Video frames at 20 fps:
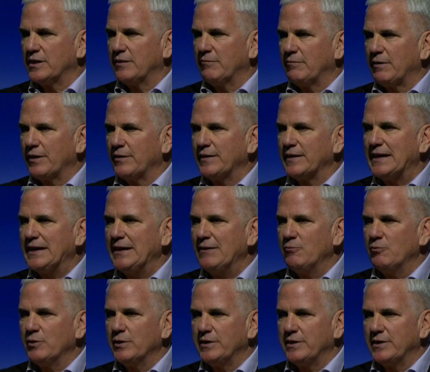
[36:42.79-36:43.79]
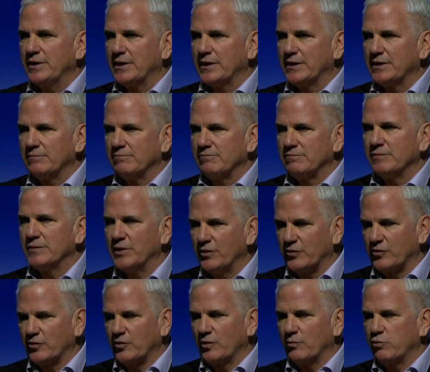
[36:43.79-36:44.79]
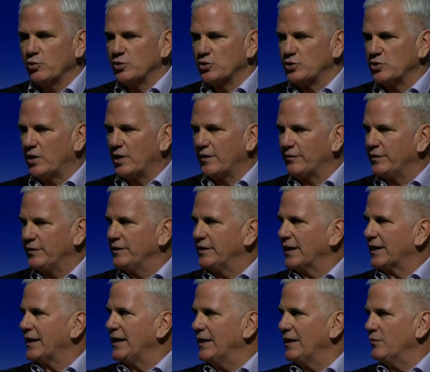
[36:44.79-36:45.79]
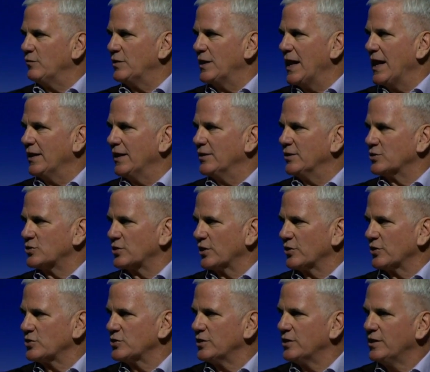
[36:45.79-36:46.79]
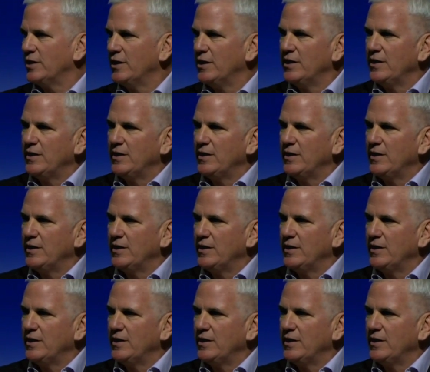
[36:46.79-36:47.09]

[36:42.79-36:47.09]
I think he would, sort of push off the decade of Dan discussion.